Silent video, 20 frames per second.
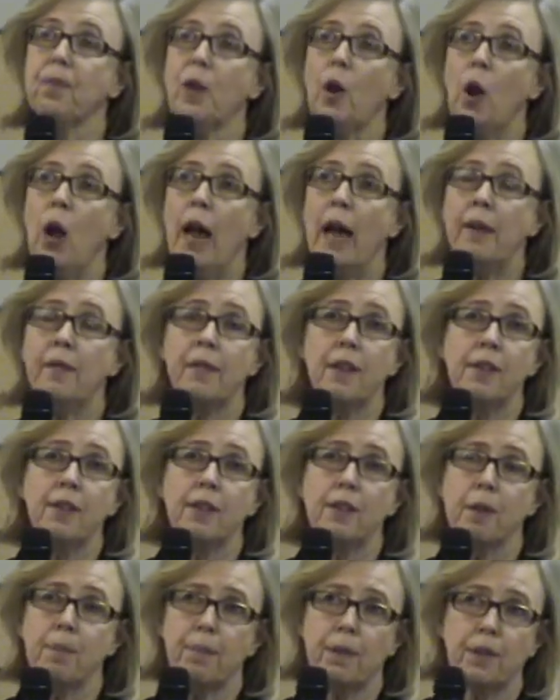And this
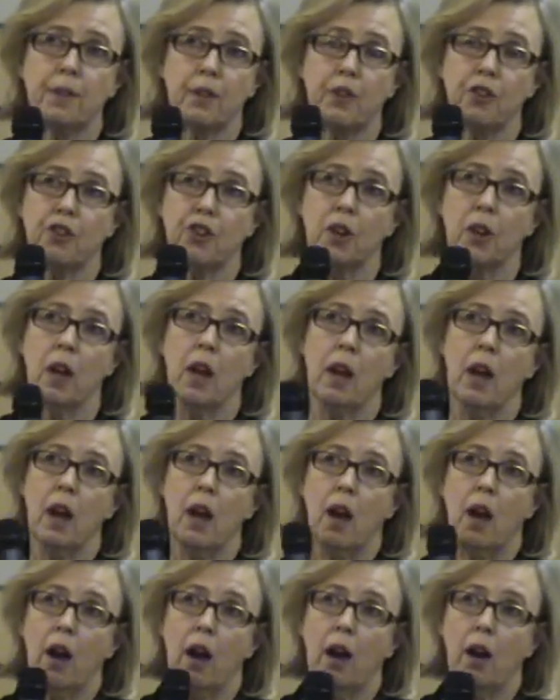is a position
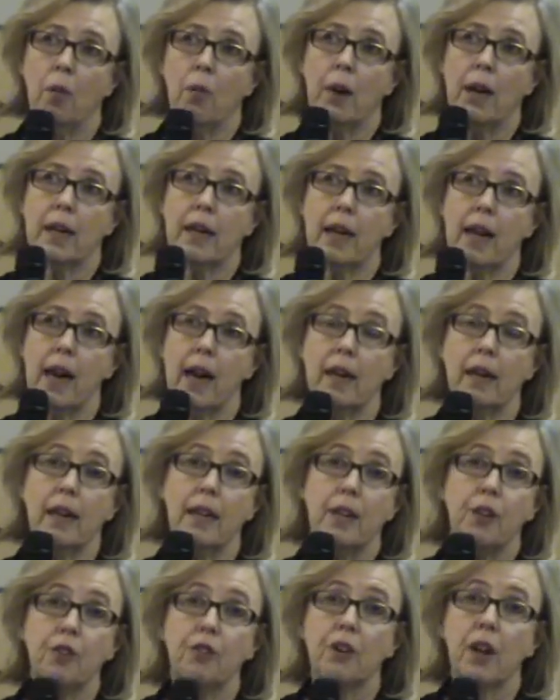uh, when
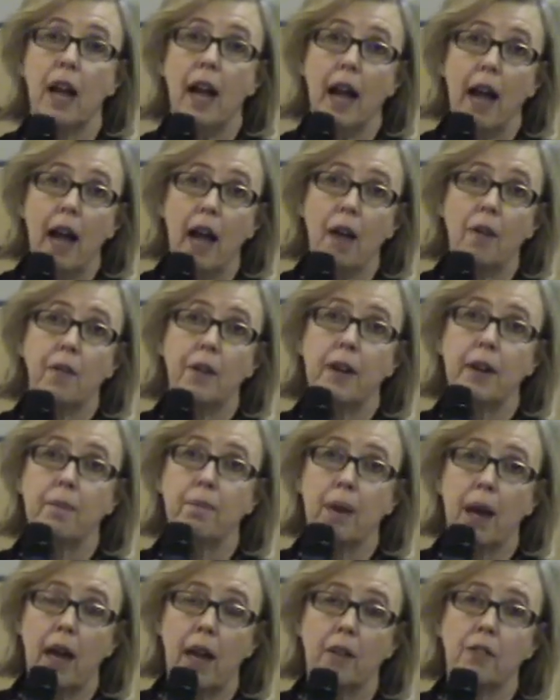Canada used to have an
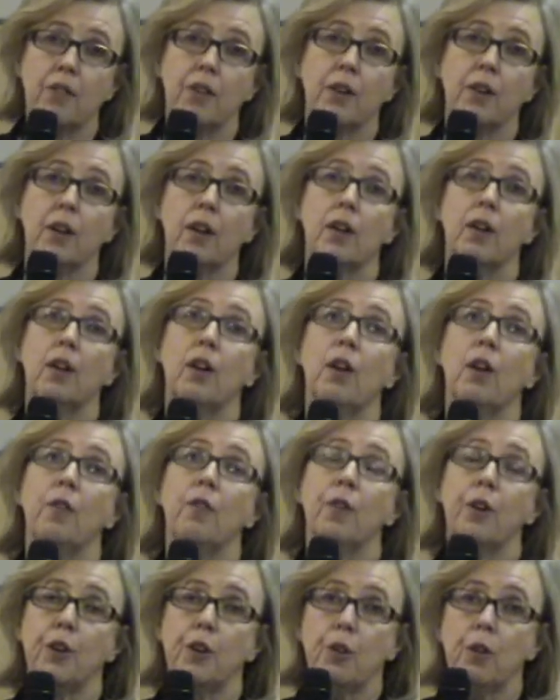ambassador
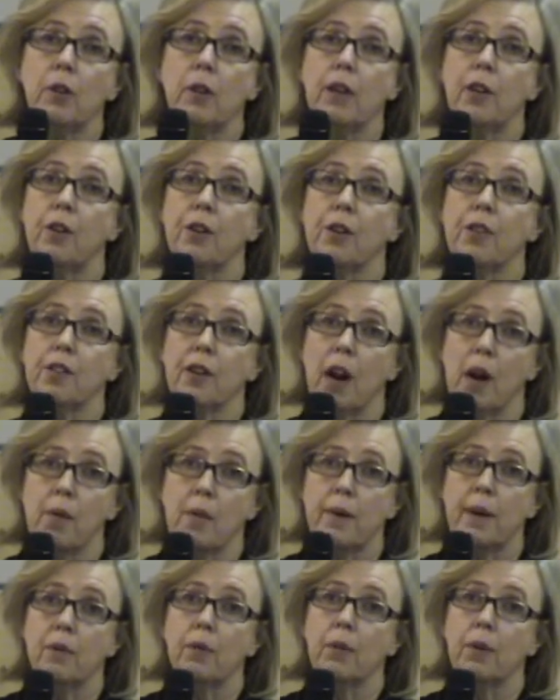for nuclear
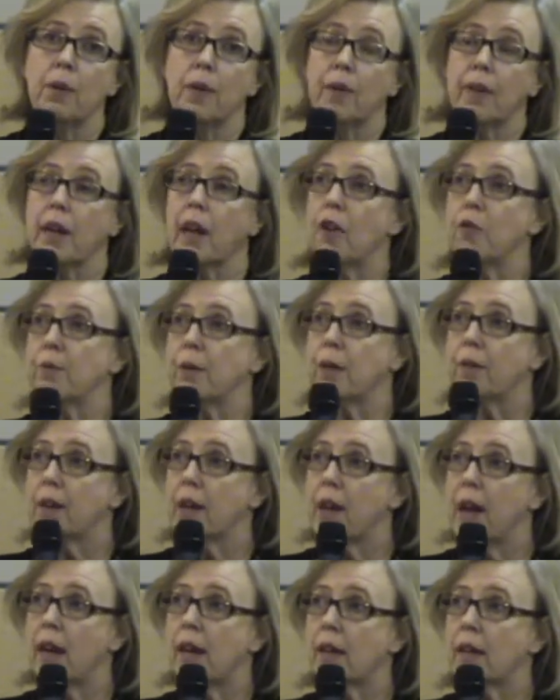disarmament within the government of
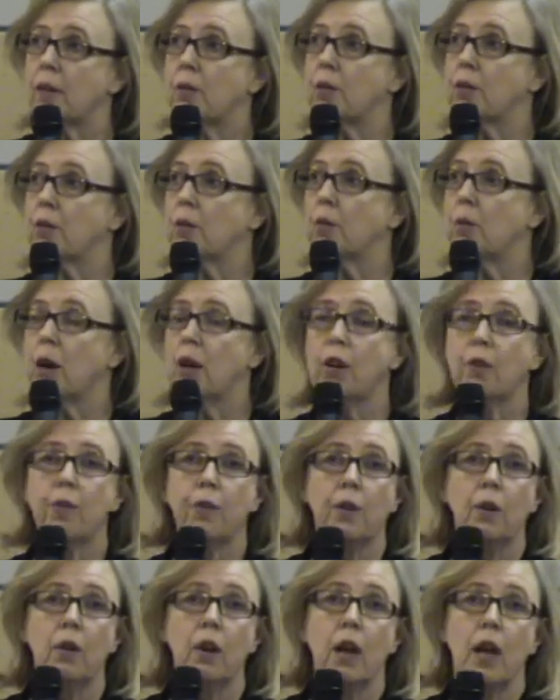Canada. It was a
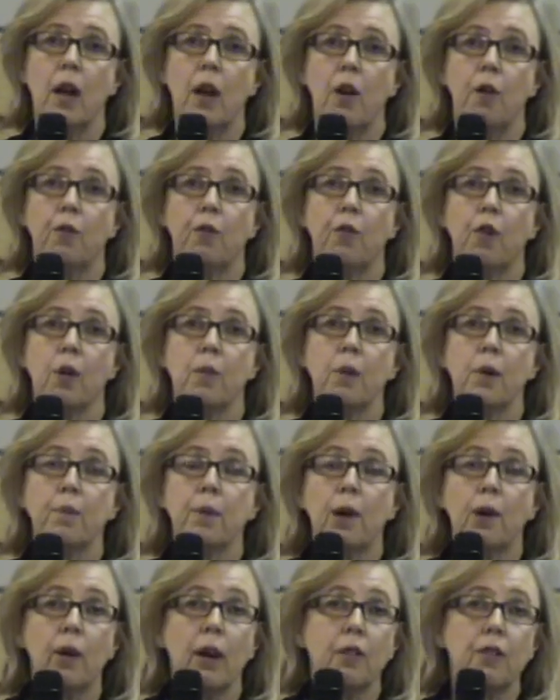wonderful former
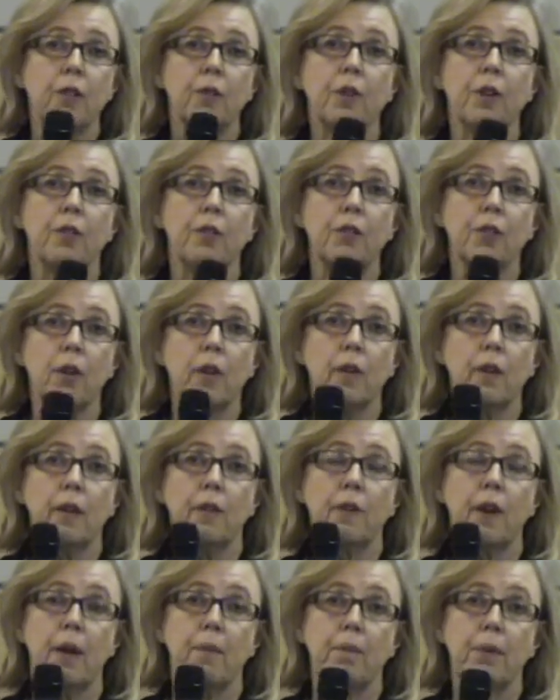progressive
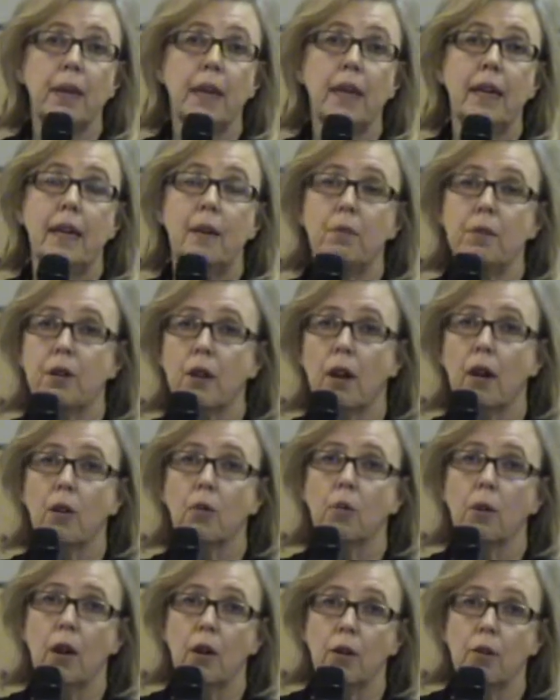conservative MP,
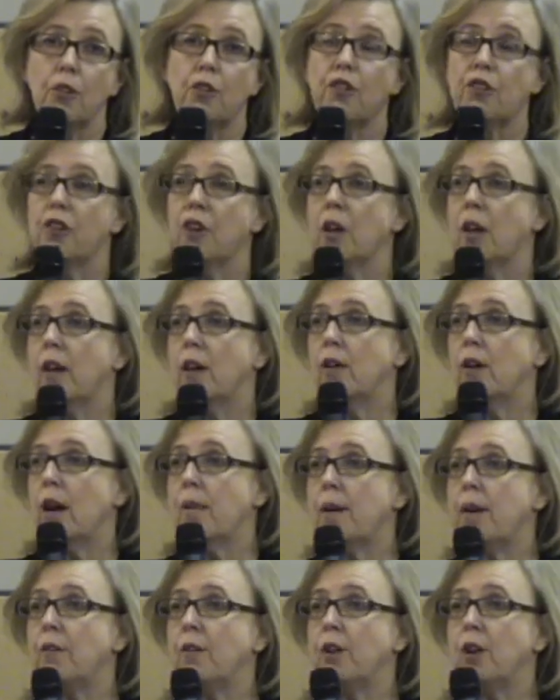Doug Roche. I don't know how
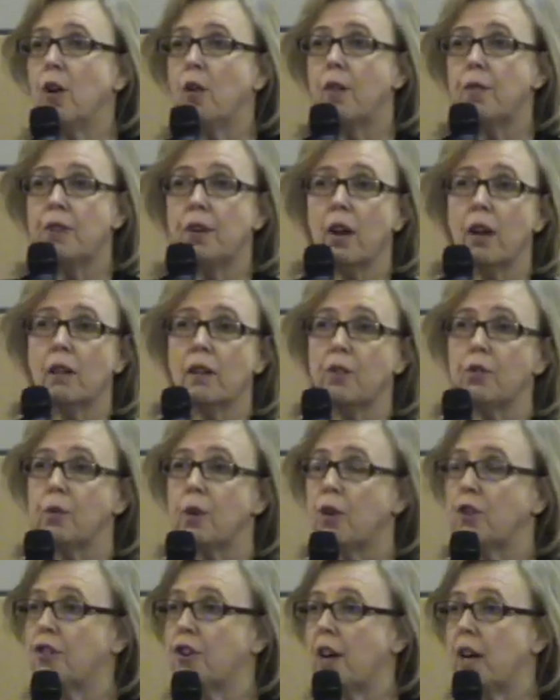many of you know of Douglas
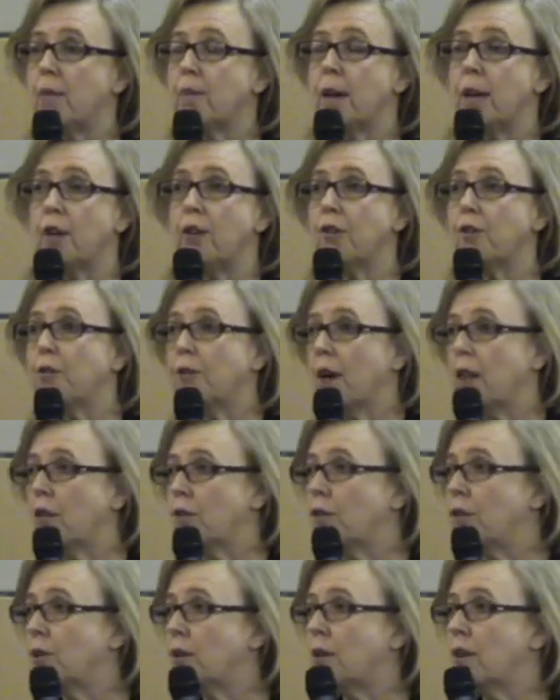Roche. Anybody who's
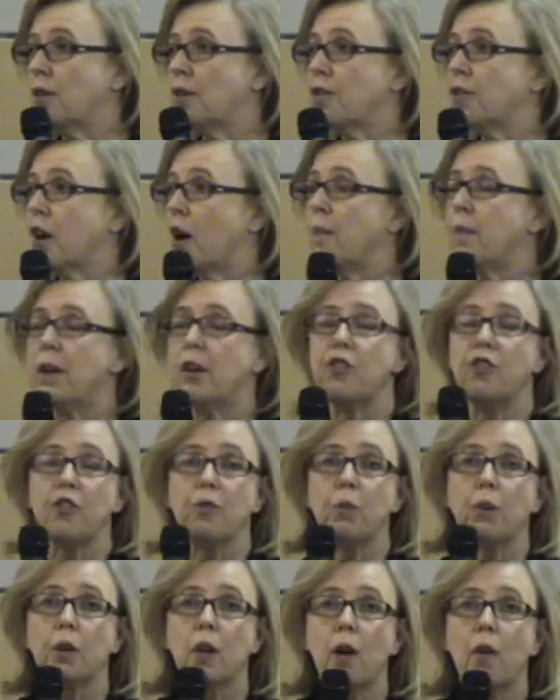followed nuclear disarmament
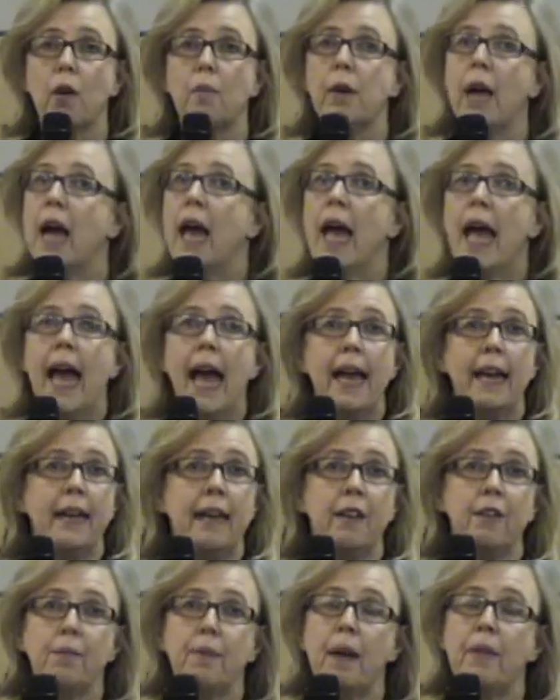issues will know him. And
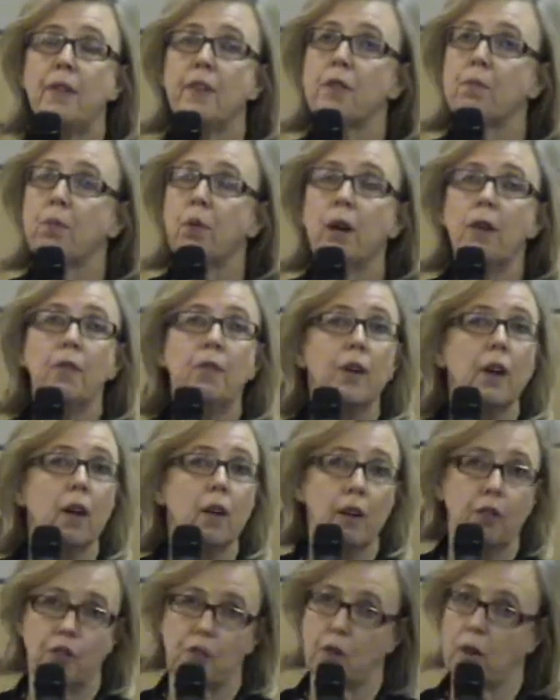he's made this point
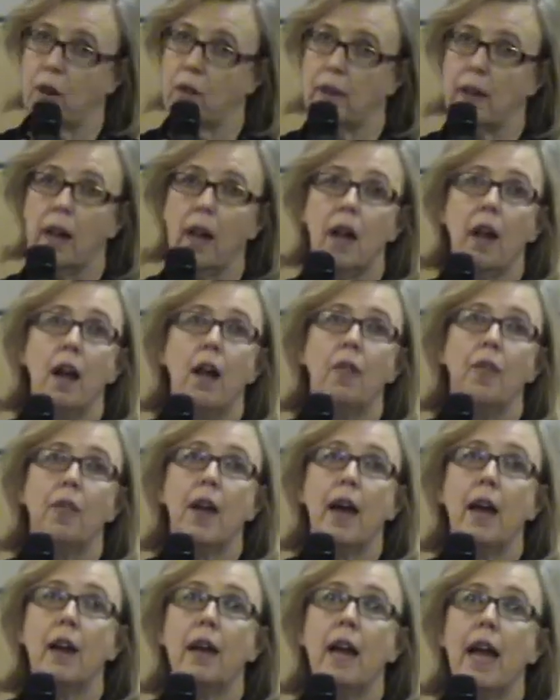very strongly,
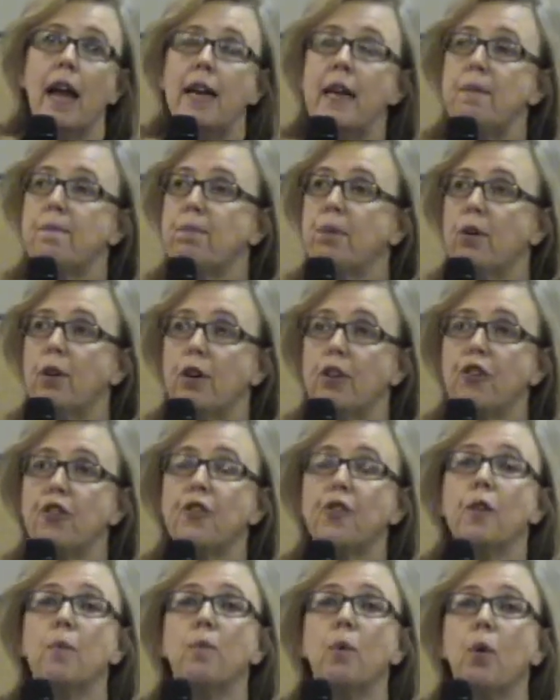that any push
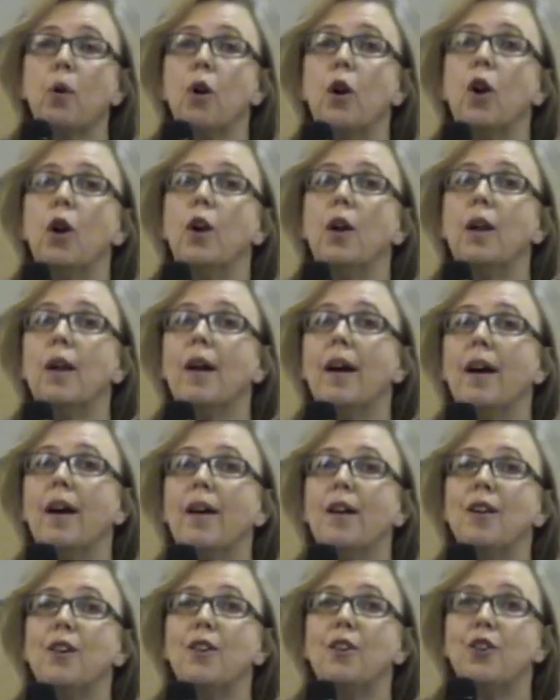for more
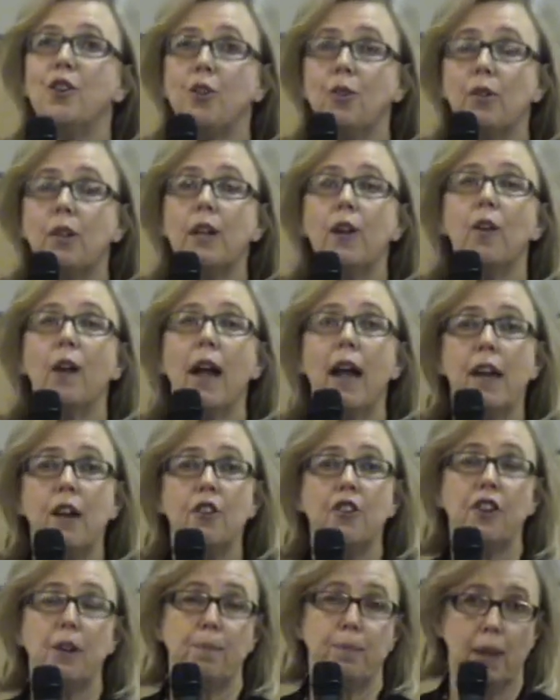uh, nuclear
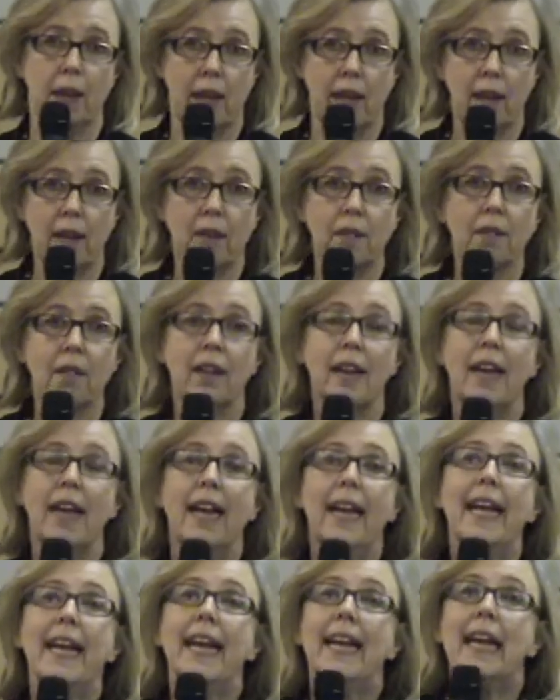energy plants
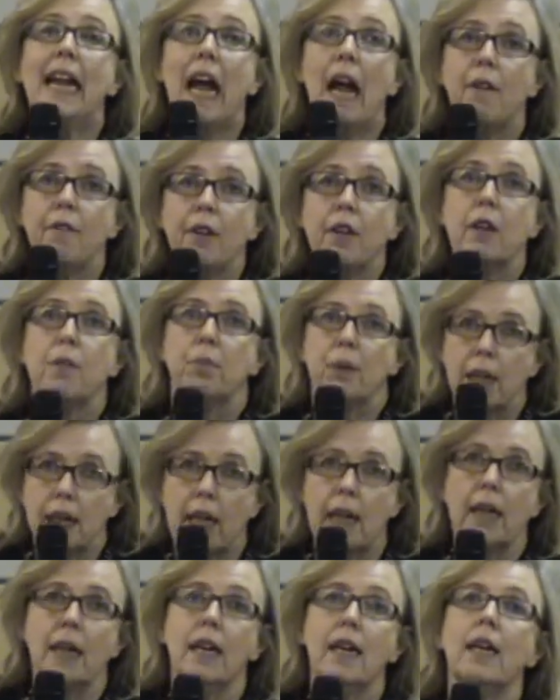inevitably
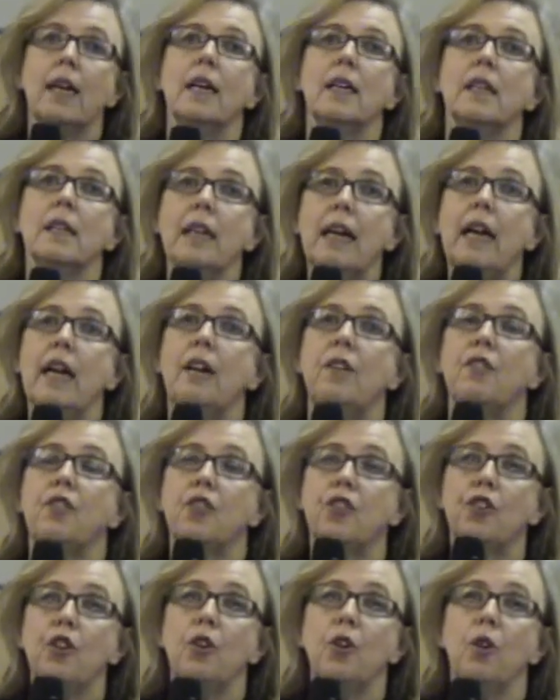
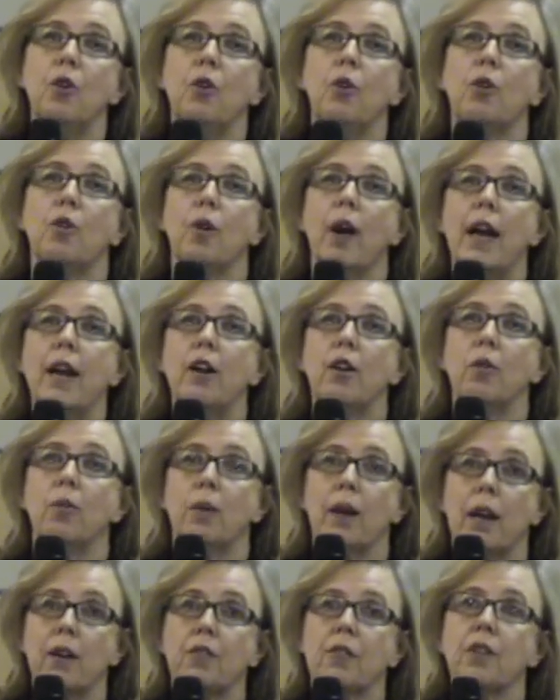leads to greater
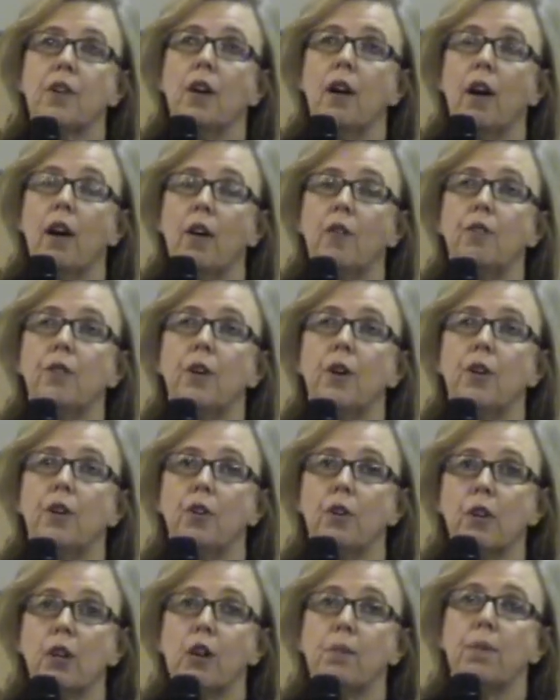risk of nuclear